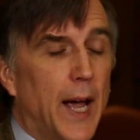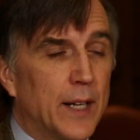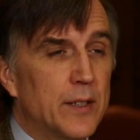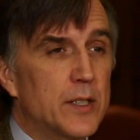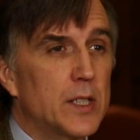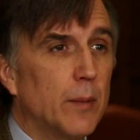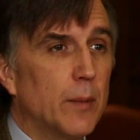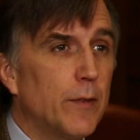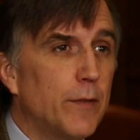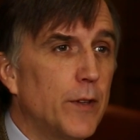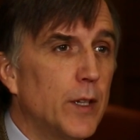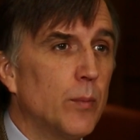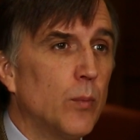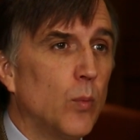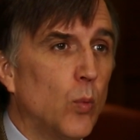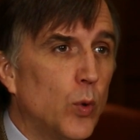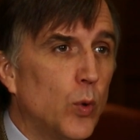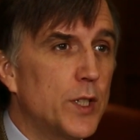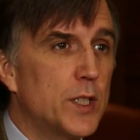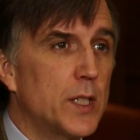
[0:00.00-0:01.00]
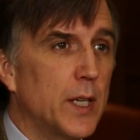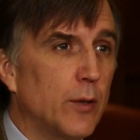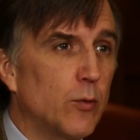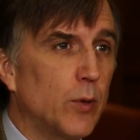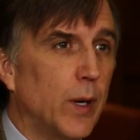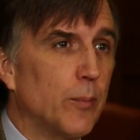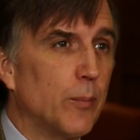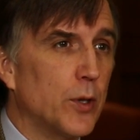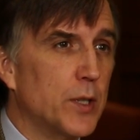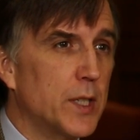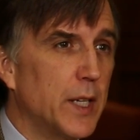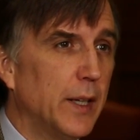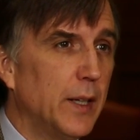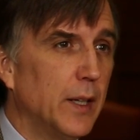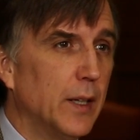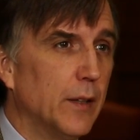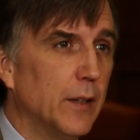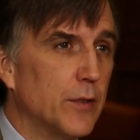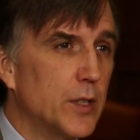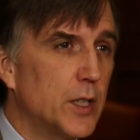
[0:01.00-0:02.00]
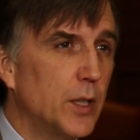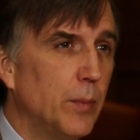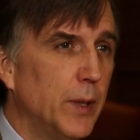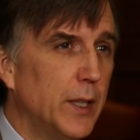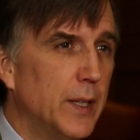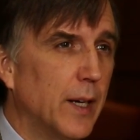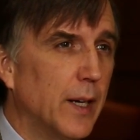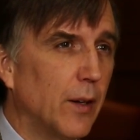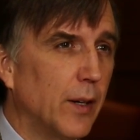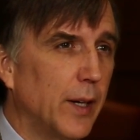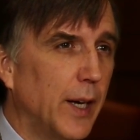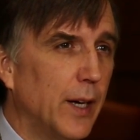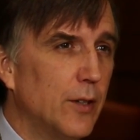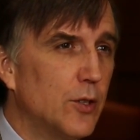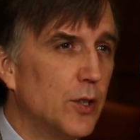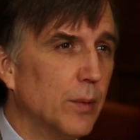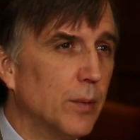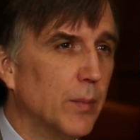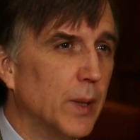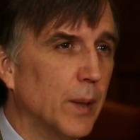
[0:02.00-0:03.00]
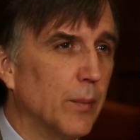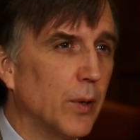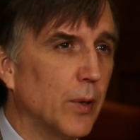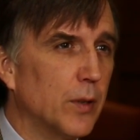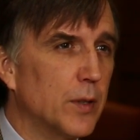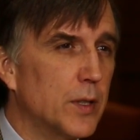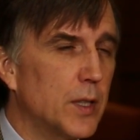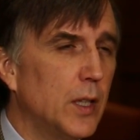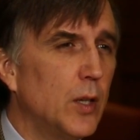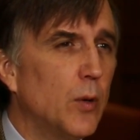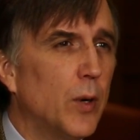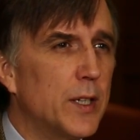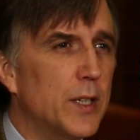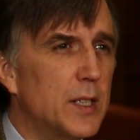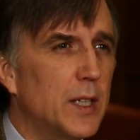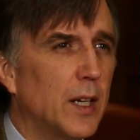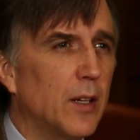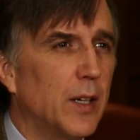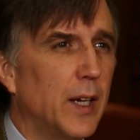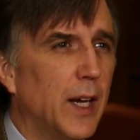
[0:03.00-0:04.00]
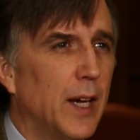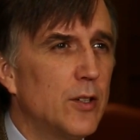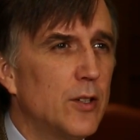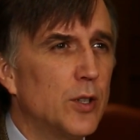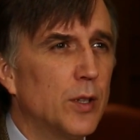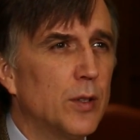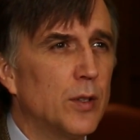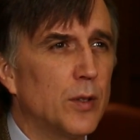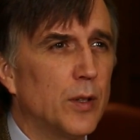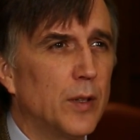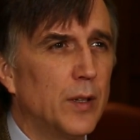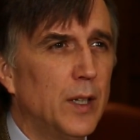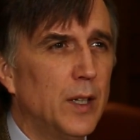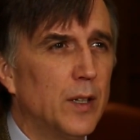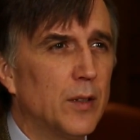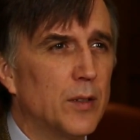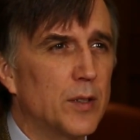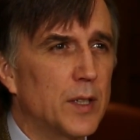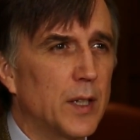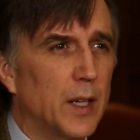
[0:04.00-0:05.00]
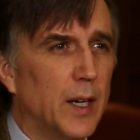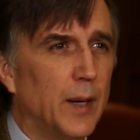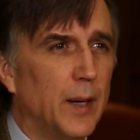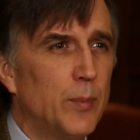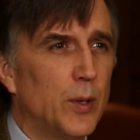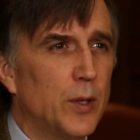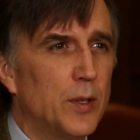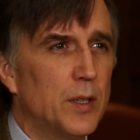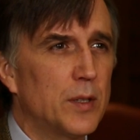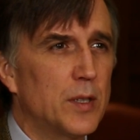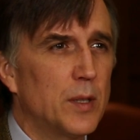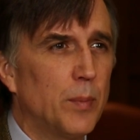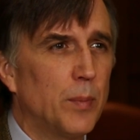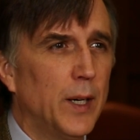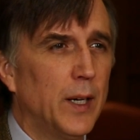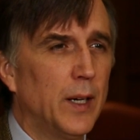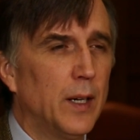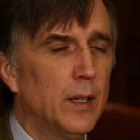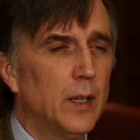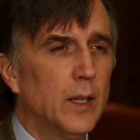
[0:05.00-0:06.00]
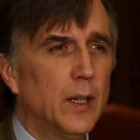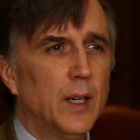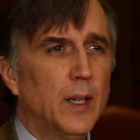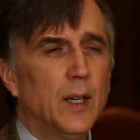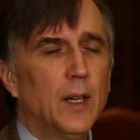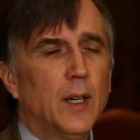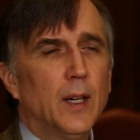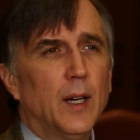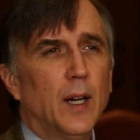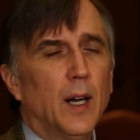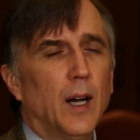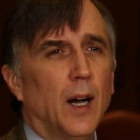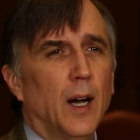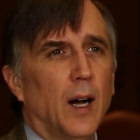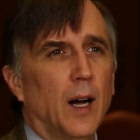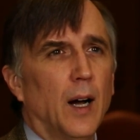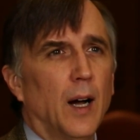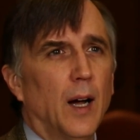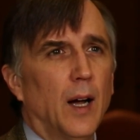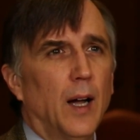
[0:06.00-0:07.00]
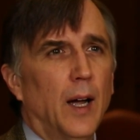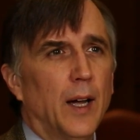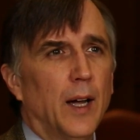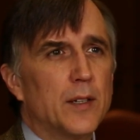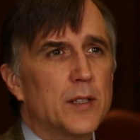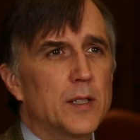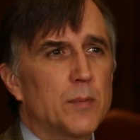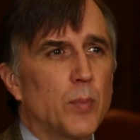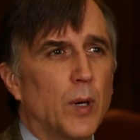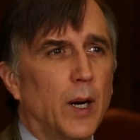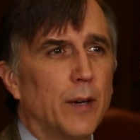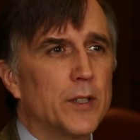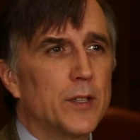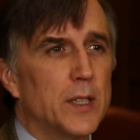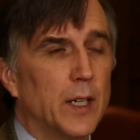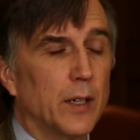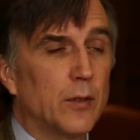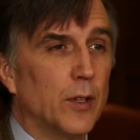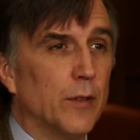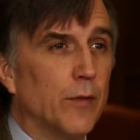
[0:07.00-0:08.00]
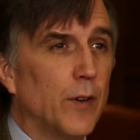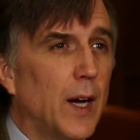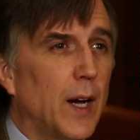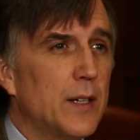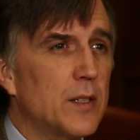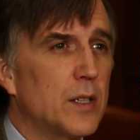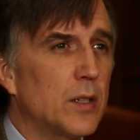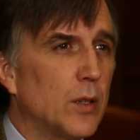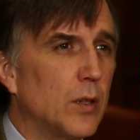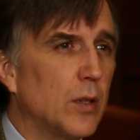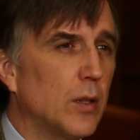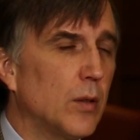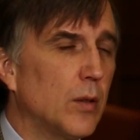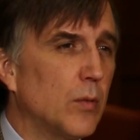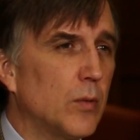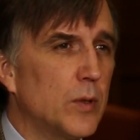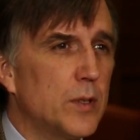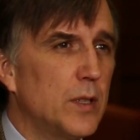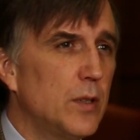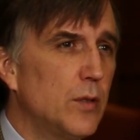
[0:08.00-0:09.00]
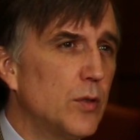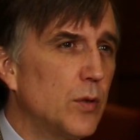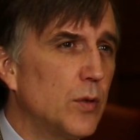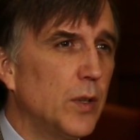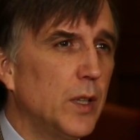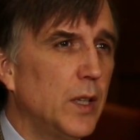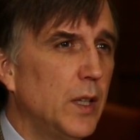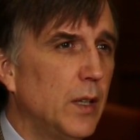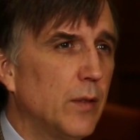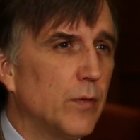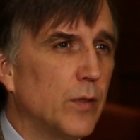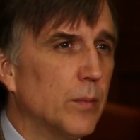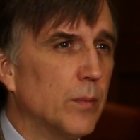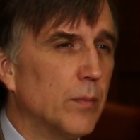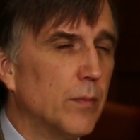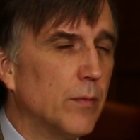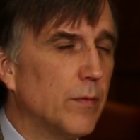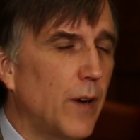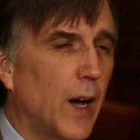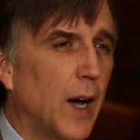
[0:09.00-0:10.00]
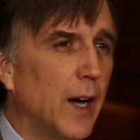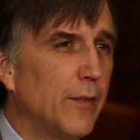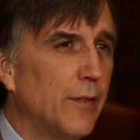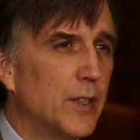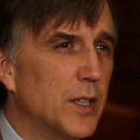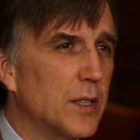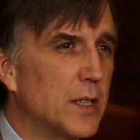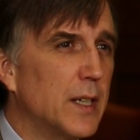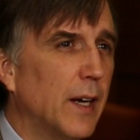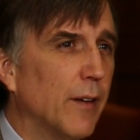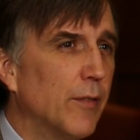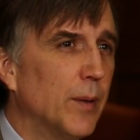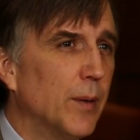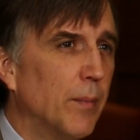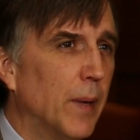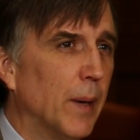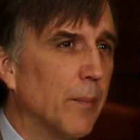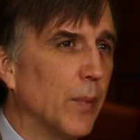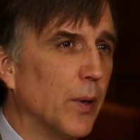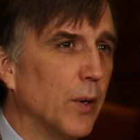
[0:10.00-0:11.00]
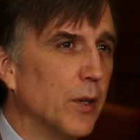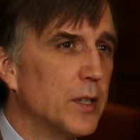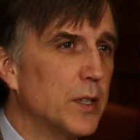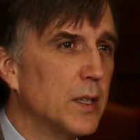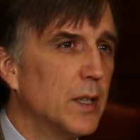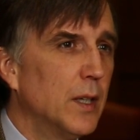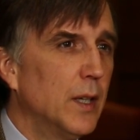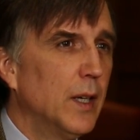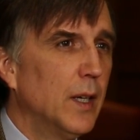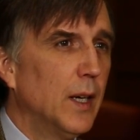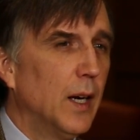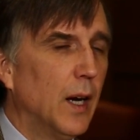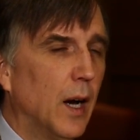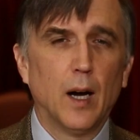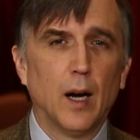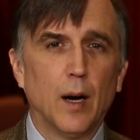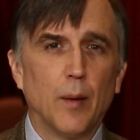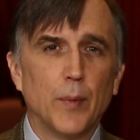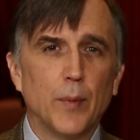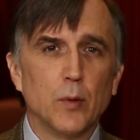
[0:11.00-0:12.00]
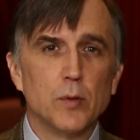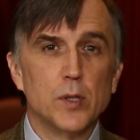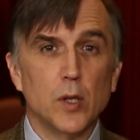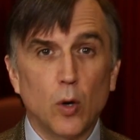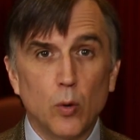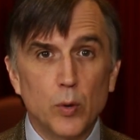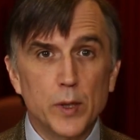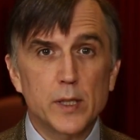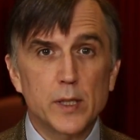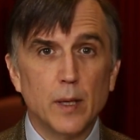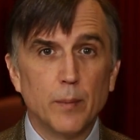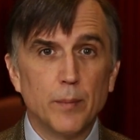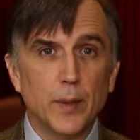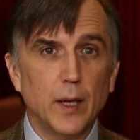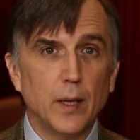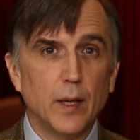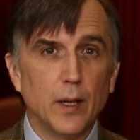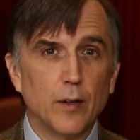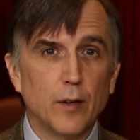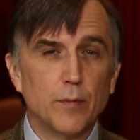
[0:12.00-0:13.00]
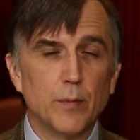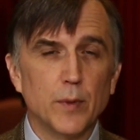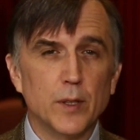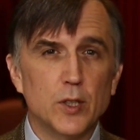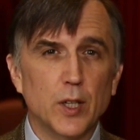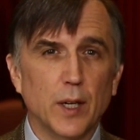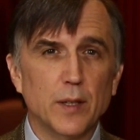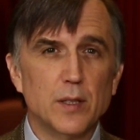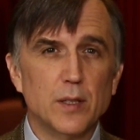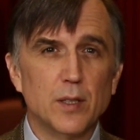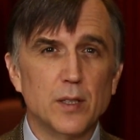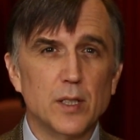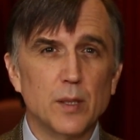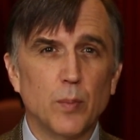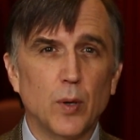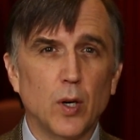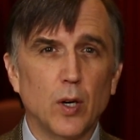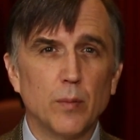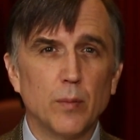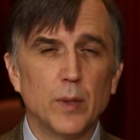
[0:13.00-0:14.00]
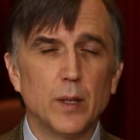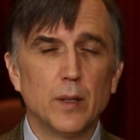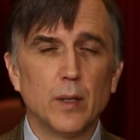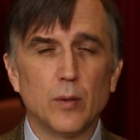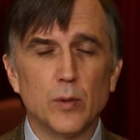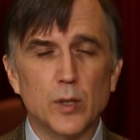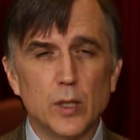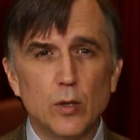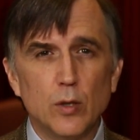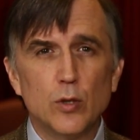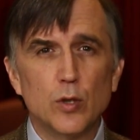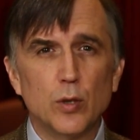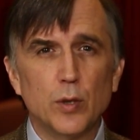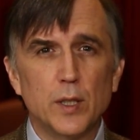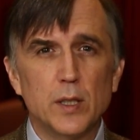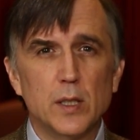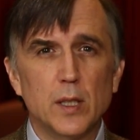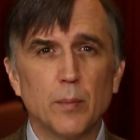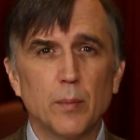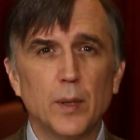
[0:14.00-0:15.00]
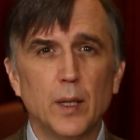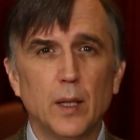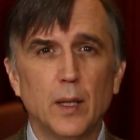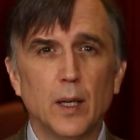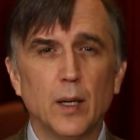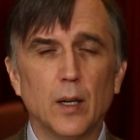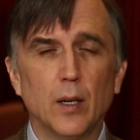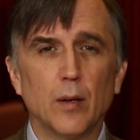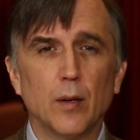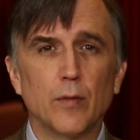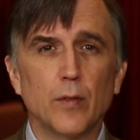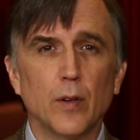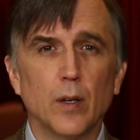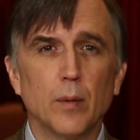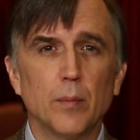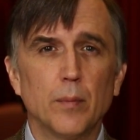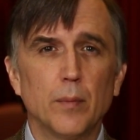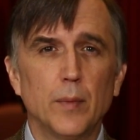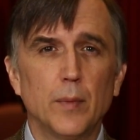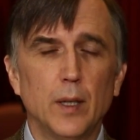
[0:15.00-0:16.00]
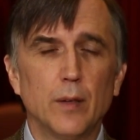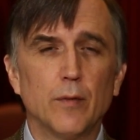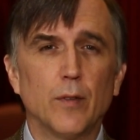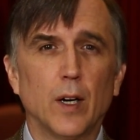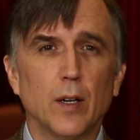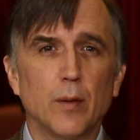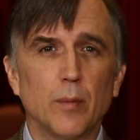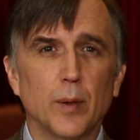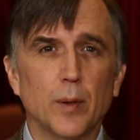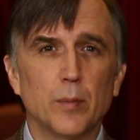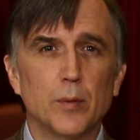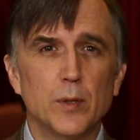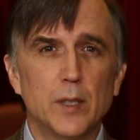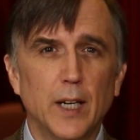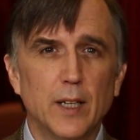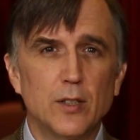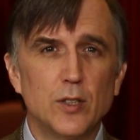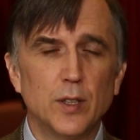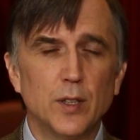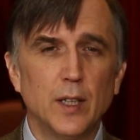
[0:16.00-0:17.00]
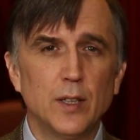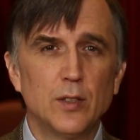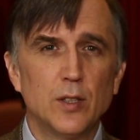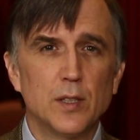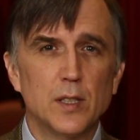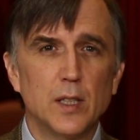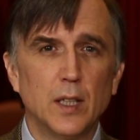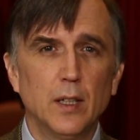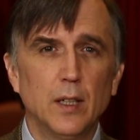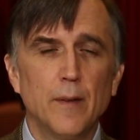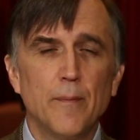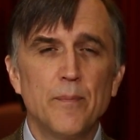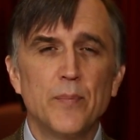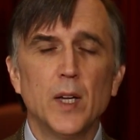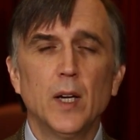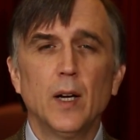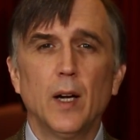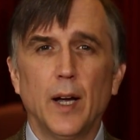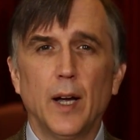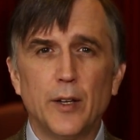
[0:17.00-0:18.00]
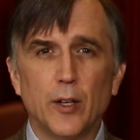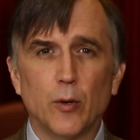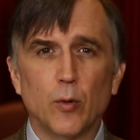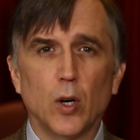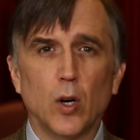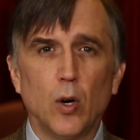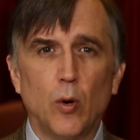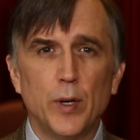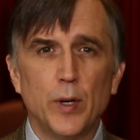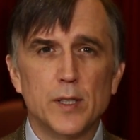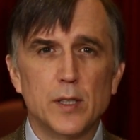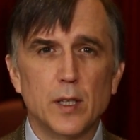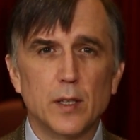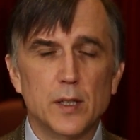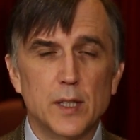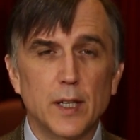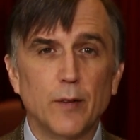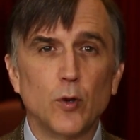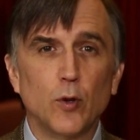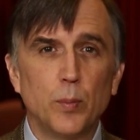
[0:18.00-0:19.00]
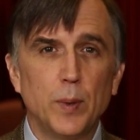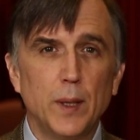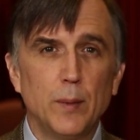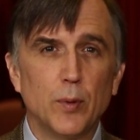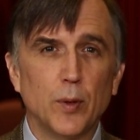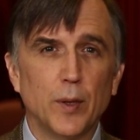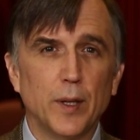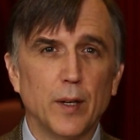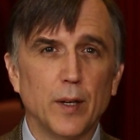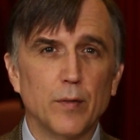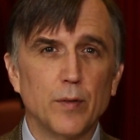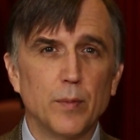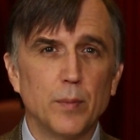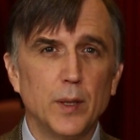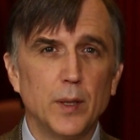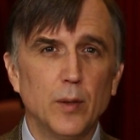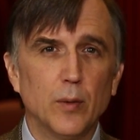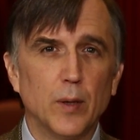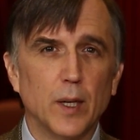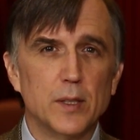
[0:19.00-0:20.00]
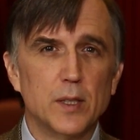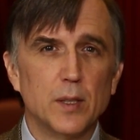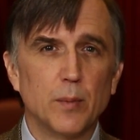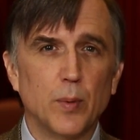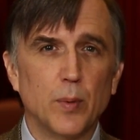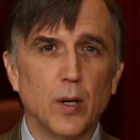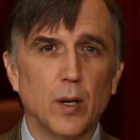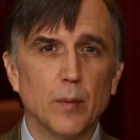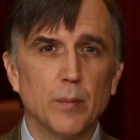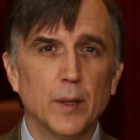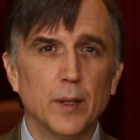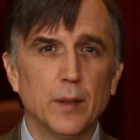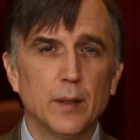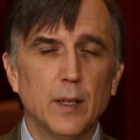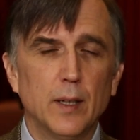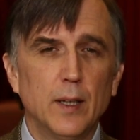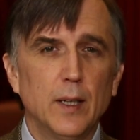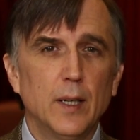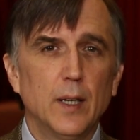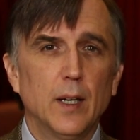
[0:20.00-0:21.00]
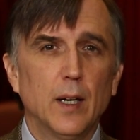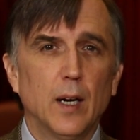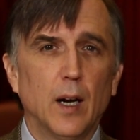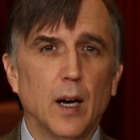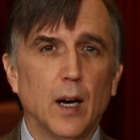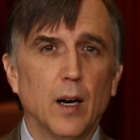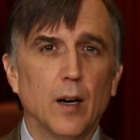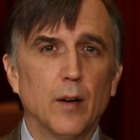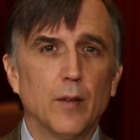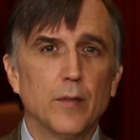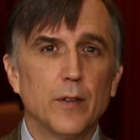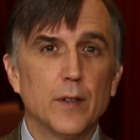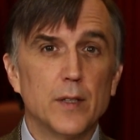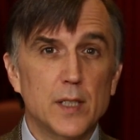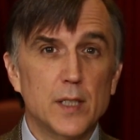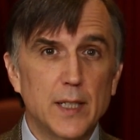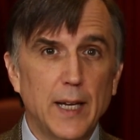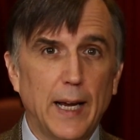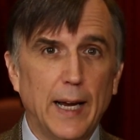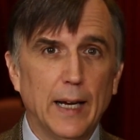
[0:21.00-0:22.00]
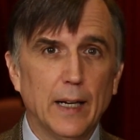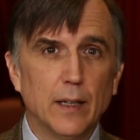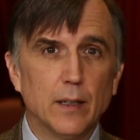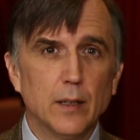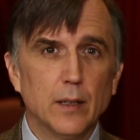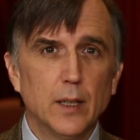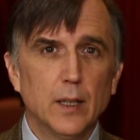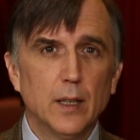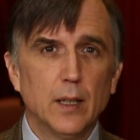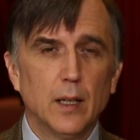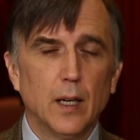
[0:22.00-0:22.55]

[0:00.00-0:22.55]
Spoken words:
And some of them would send representatives to be delegation members. The US delegation during the years that I participated as private sector advisor was usually from 5 to 7 members. There was always somebody there from the Justice Department. There was usually somebody there from the Environmental Protection Agency. And there were always several people there from the US Department of State.